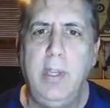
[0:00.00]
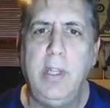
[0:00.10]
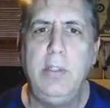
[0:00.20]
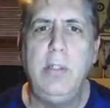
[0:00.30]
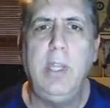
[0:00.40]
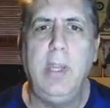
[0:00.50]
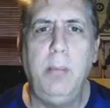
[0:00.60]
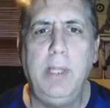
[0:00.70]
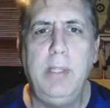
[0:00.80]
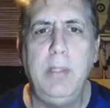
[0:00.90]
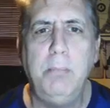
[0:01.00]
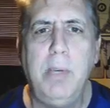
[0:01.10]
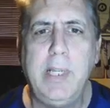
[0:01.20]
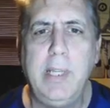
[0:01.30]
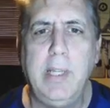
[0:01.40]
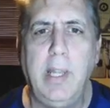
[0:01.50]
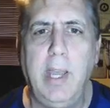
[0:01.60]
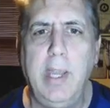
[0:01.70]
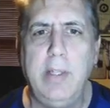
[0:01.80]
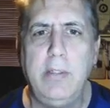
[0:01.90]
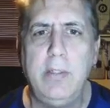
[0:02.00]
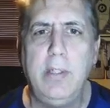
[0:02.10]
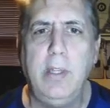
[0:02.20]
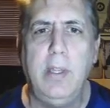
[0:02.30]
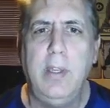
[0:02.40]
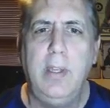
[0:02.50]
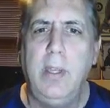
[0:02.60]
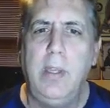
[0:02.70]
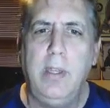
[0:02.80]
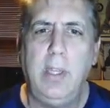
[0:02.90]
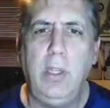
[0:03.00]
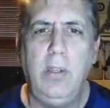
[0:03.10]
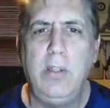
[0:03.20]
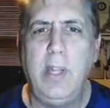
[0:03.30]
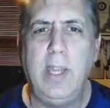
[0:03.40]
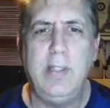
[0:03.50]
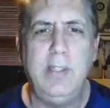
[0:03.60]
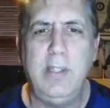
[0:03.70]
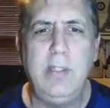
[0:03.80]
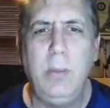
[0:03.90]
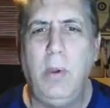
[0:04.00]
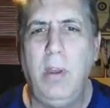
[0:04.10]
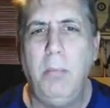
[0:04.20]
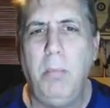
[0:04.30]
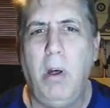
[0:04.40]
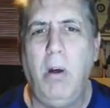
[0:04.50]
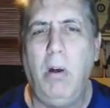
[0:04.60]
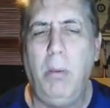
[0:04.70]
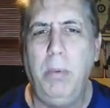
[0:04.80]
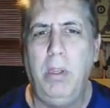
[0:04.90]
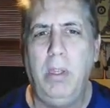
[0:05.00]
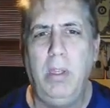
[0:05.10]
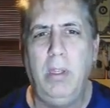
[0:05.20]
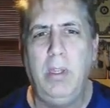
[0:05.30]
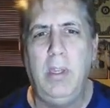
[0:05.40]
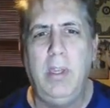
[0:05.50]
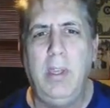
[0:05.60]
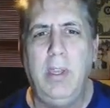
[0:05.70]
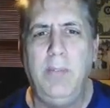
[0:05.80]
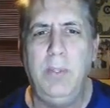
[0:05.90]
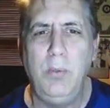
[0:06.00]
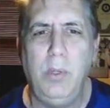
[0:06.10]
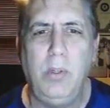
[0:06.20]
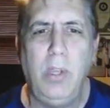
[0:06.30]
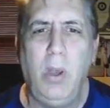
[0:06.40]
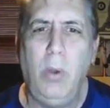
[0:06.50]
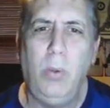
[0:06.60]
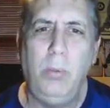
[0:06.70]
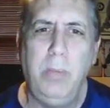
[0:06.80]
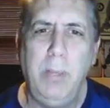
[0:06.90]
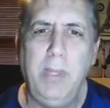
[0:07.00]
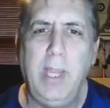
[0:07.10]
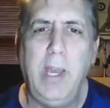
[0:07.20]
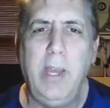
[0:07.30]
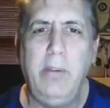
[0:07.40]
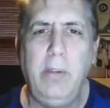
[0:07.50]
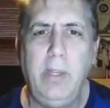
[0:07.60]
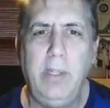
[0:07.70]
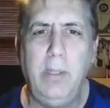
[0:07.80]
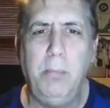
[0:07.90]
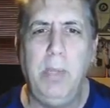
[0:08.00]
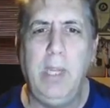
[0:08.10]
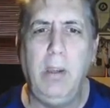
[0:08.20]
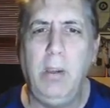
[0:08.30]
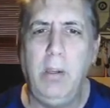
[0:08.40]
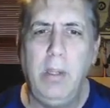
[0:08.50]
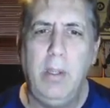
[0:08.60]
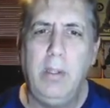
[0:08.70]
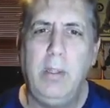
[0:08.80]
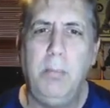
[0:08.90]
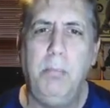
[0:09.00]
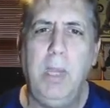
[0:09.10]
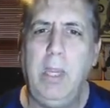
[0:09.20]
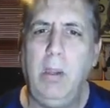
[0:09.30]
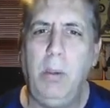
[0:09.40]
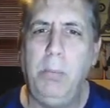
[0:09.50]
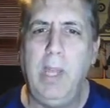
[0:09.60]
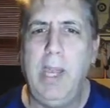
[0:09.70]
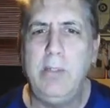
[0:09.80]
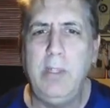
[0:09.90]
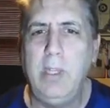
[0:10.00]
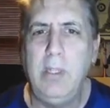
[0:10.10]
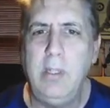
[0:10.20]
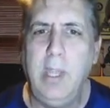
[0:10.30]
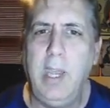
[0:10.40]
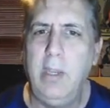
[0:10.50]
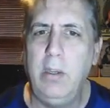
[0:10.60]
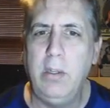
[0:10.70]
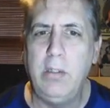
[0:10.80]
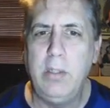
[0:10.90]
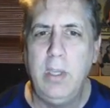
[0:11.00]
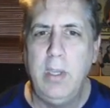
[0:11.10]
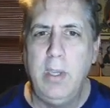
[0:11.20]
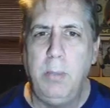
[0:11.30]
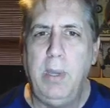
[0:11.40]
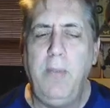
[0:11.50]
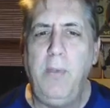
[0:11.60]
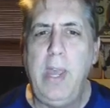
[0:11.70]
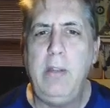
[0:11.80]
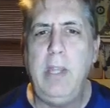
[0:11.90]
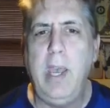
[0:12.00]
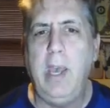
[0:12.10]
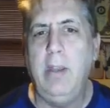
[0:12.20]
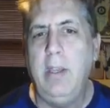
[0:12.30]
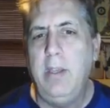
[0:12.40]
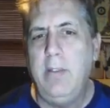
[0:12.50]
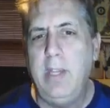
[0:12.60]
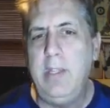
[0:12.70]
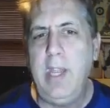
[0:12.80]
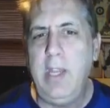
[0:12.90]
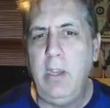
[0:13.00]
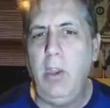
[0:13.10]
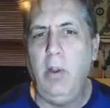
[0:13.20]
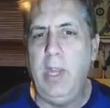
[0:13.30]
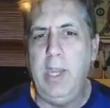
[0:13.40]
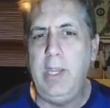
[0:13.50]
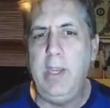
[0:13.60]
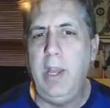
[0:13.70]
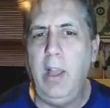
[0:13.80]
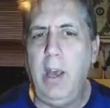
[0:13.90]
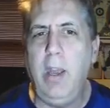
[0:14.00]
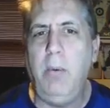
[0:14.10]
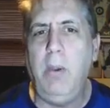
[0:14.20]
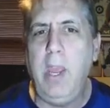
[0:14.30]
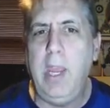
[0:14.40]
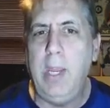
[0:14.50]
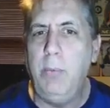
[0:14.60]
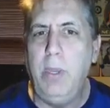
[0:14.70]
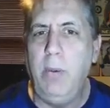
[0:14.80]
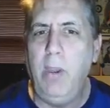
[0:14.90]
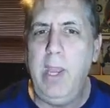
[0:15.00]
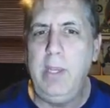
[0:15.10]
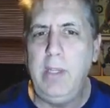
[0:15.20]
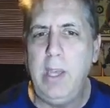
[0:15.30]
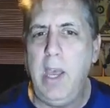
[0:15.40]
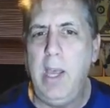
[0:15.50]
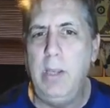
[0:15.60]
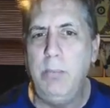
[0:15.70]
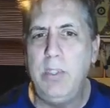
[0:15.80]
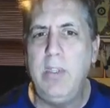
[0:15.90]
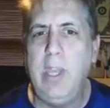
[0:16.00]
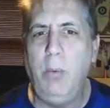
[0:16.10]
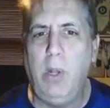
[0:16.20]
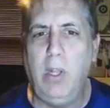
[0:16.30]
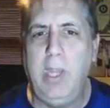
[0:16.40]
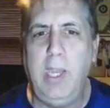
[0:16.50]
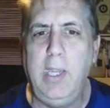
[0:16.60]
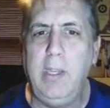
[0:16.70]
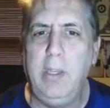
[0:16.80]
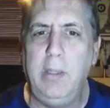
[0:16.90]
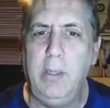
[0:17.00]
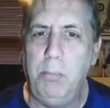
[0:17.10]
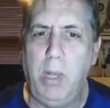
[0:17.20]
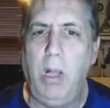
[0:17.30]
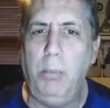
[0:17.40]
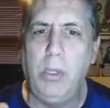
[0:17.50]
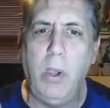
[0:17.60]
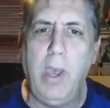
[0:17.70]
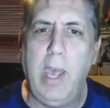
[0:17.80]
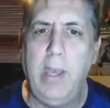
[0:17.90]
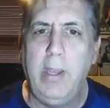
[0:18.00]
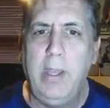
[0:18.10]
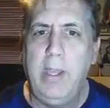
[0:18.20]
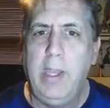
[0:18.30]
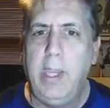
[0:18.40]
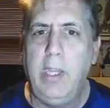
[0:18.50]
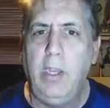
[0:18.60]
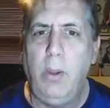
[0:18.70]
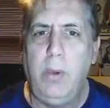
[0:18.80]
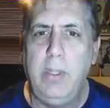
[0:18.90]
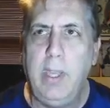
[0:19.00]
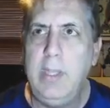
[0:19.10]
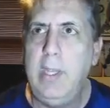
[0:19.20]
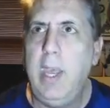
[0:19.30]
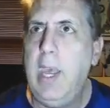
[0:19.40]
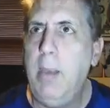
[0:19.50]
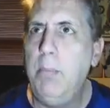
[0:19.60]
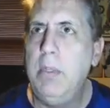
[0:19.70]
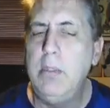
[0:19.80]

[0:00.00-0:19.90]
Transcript: And I showed you how to make these bucket lights, and you use like a 60-watt bulb. If it's real cold, maybe 100 in the bigger plastic containers. But I found out that they do leak in a lot of rain. When the rain comes, they will leak and the bulb will go out, and you don't want that to happen.